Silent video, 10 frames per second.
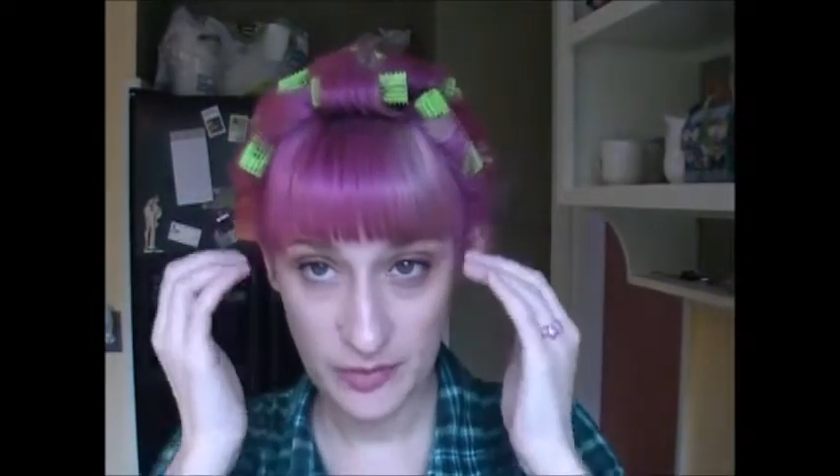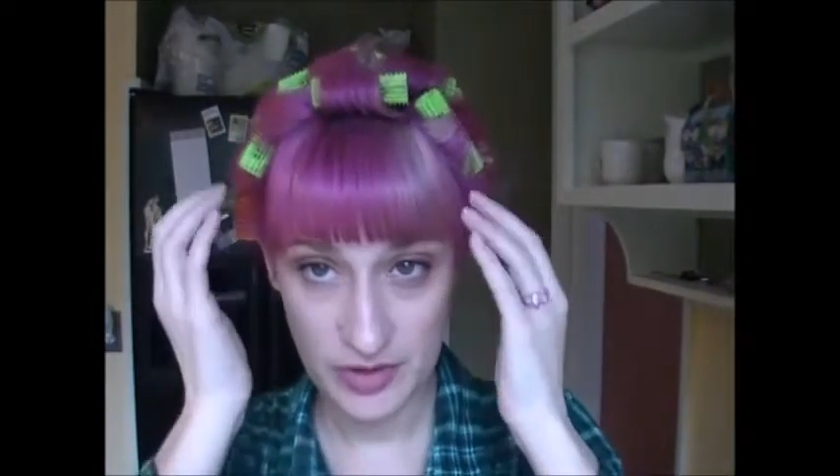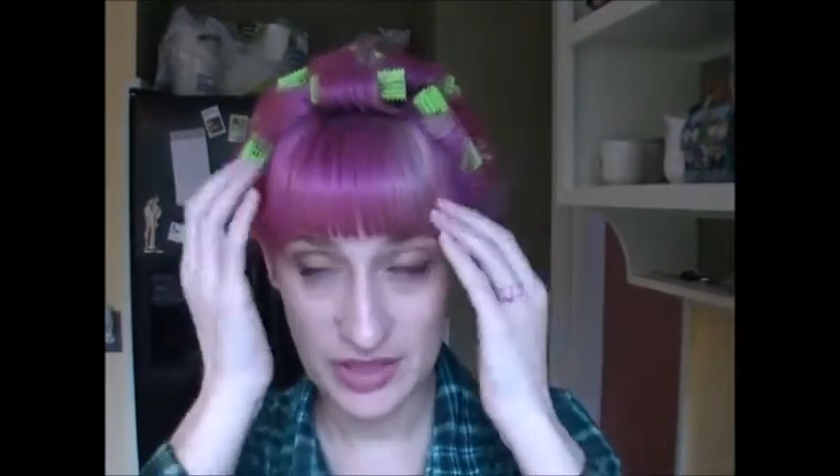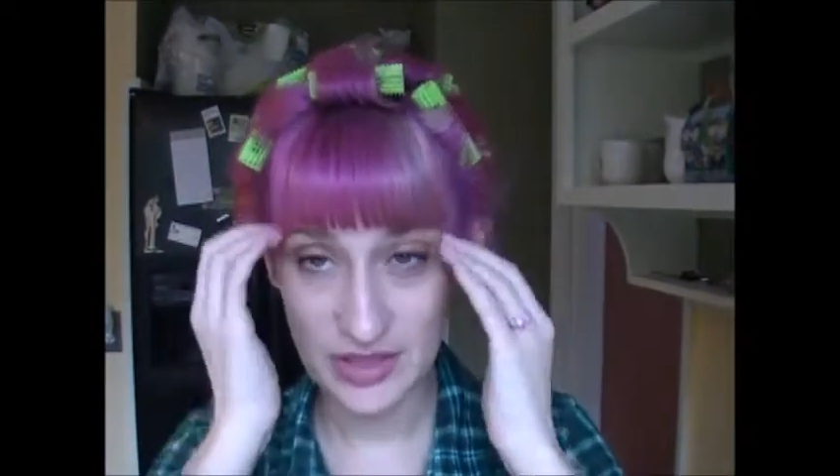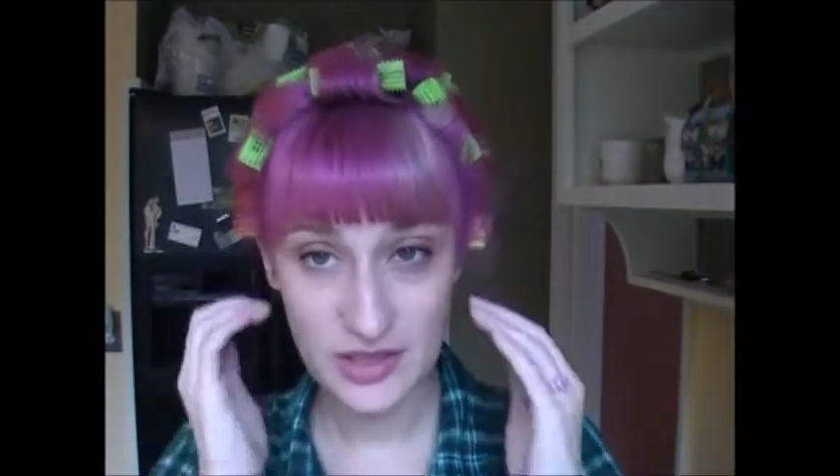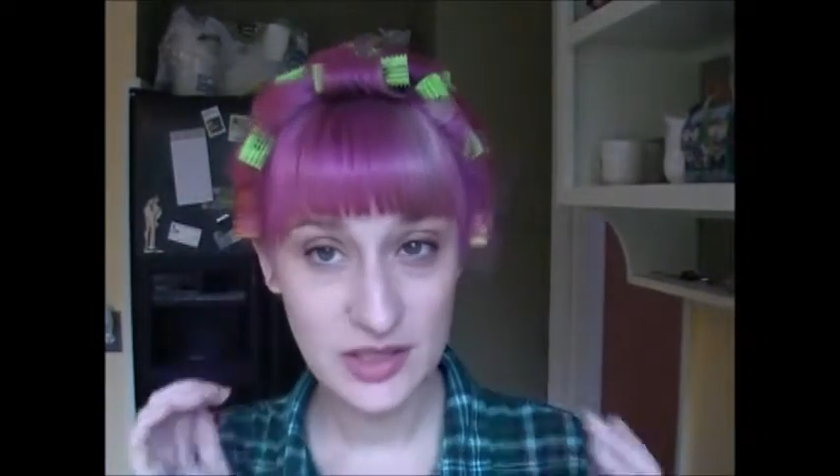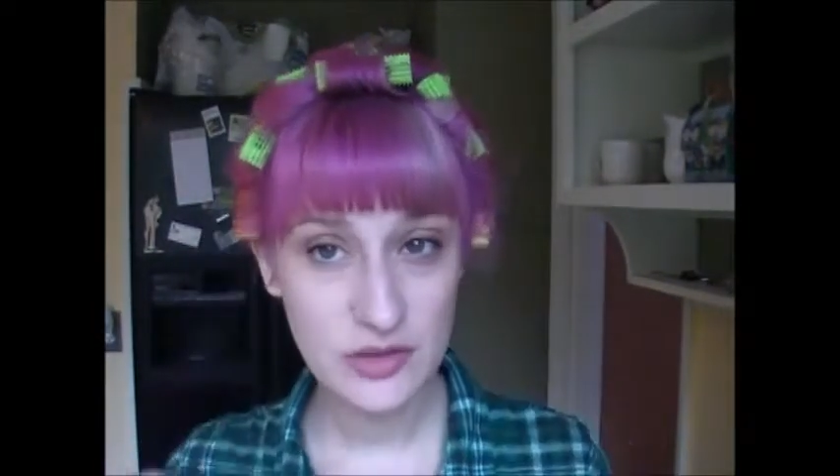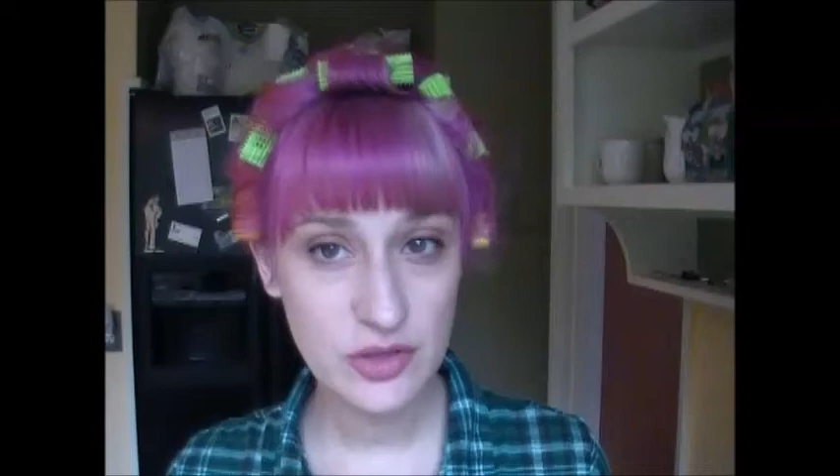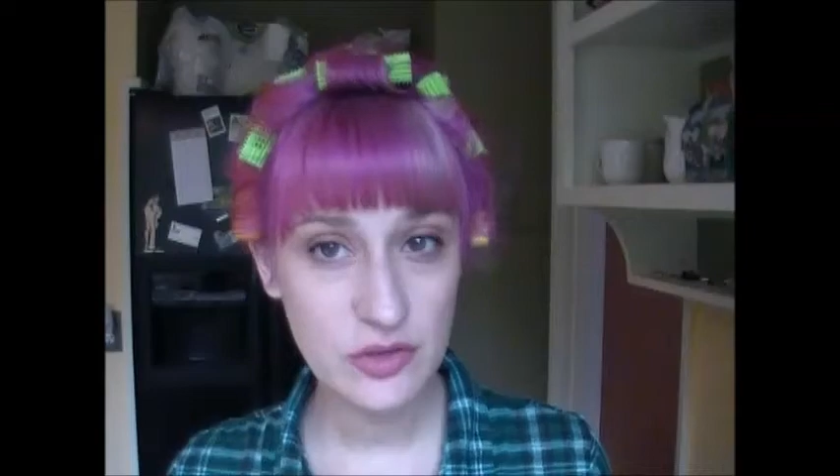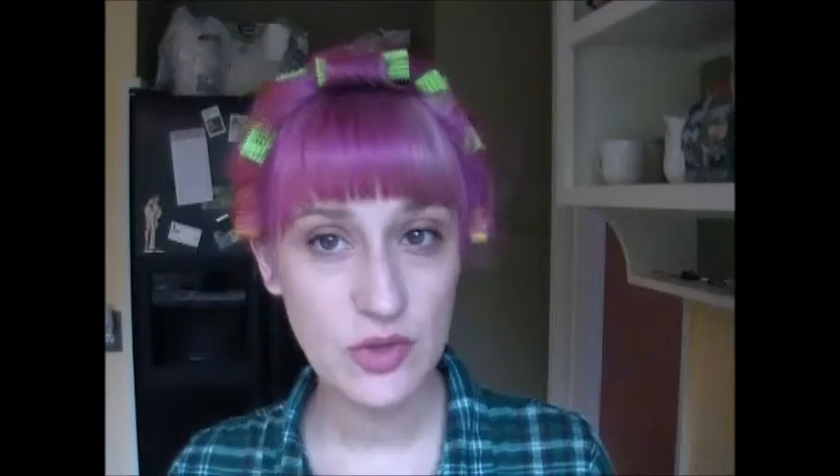which is a
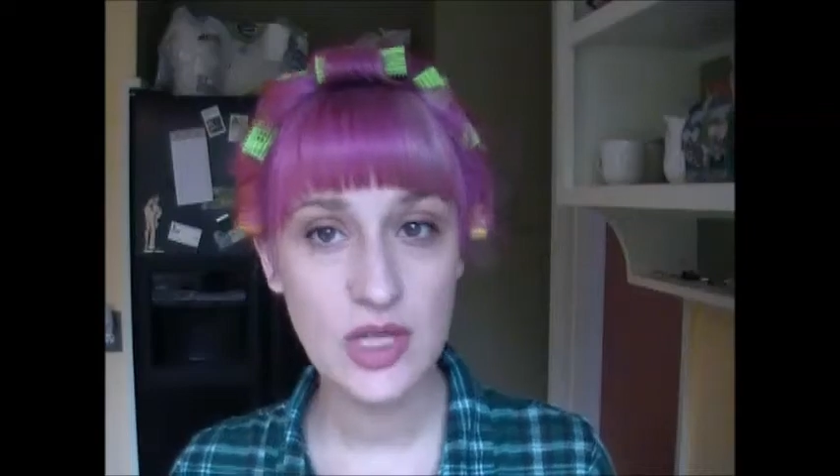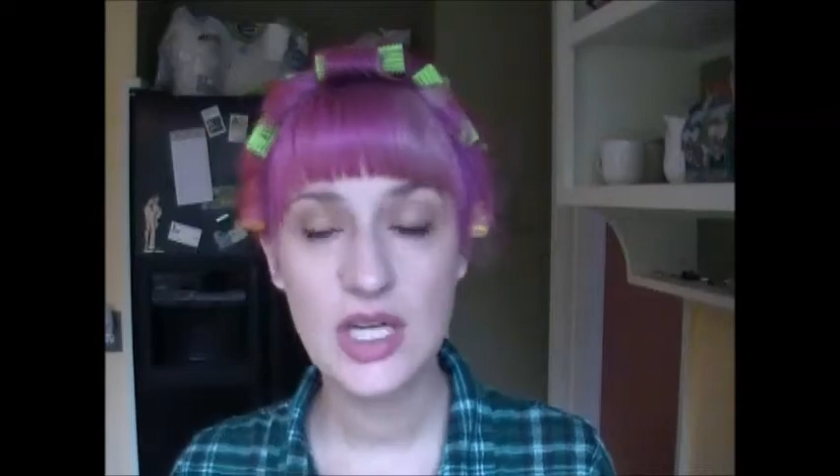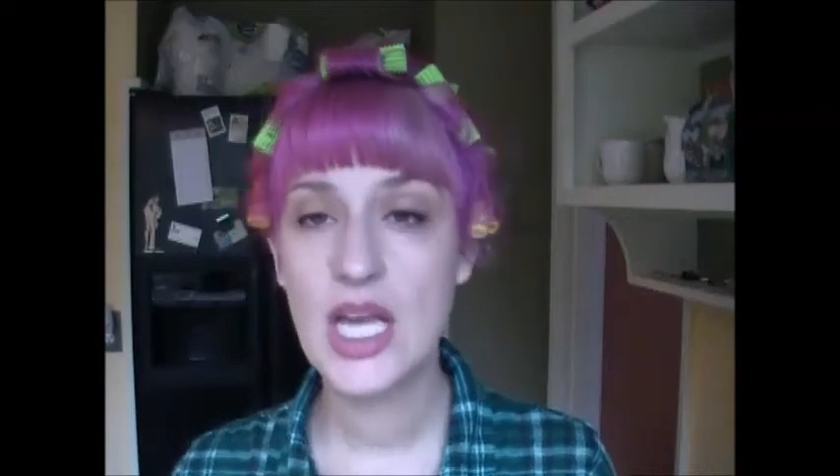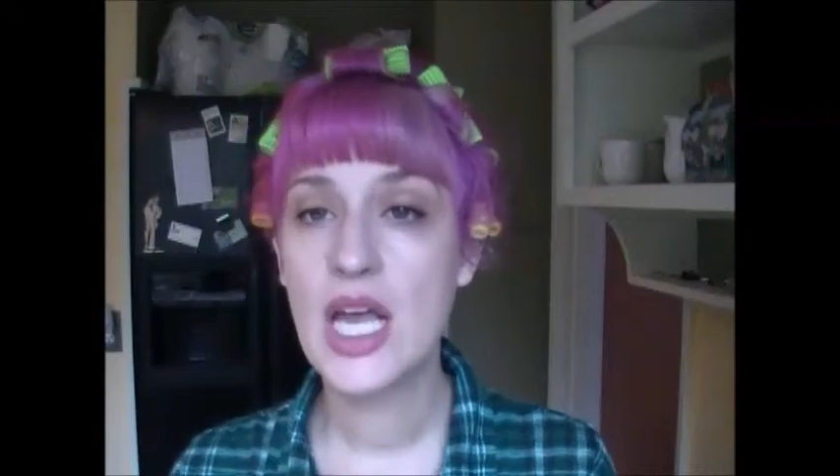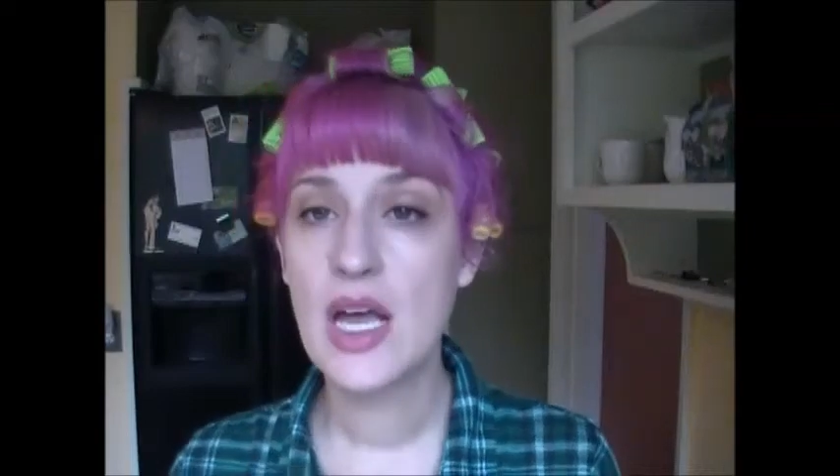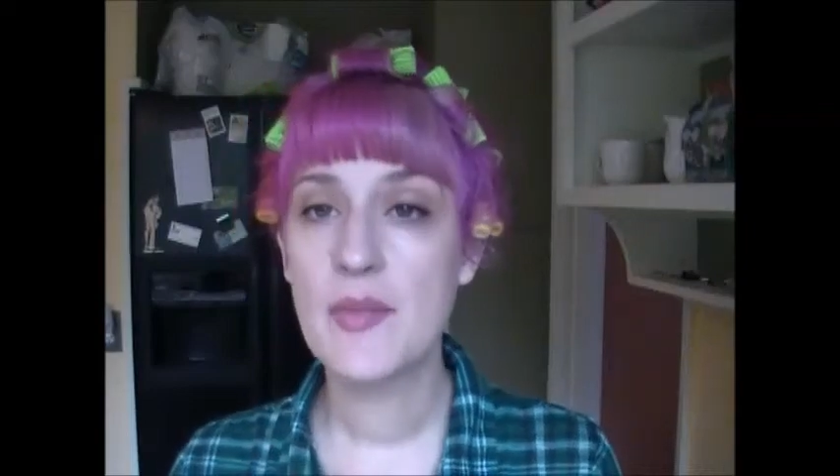little short,